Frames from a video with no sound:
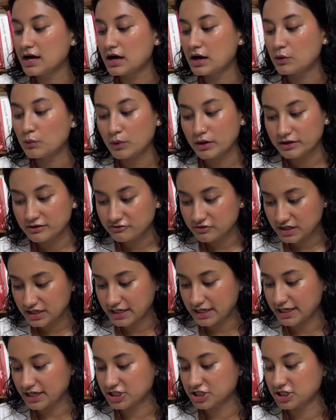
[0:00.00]
wonderful
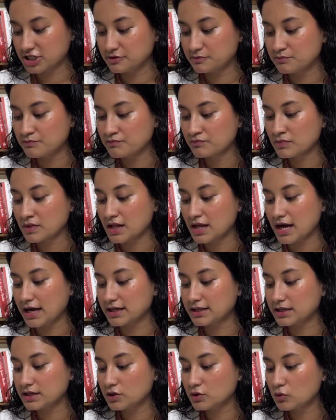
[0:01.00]
collection.
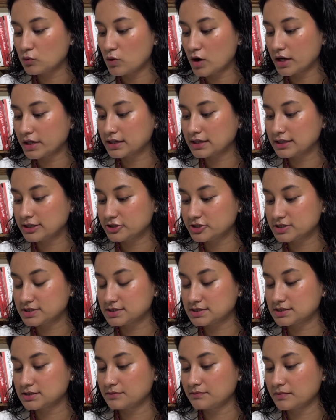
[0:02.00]
I think one
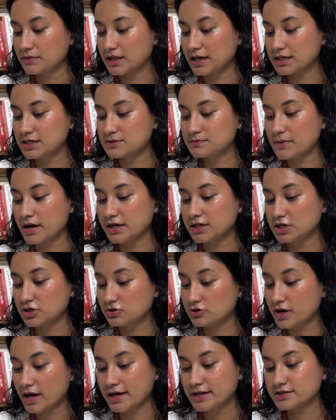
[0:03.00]
criticism that might
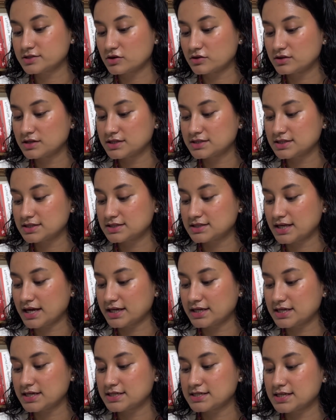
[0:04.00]
arise on this is
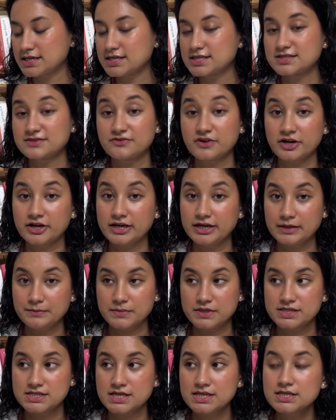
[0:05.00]
that it is very
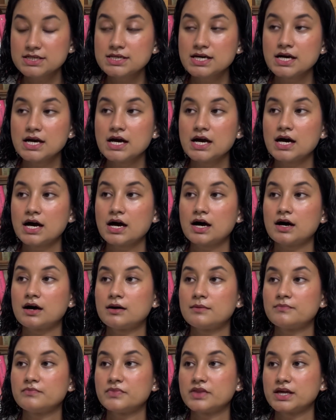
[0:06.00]
limited.
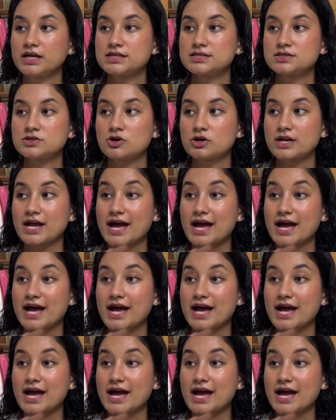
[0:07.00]
It's not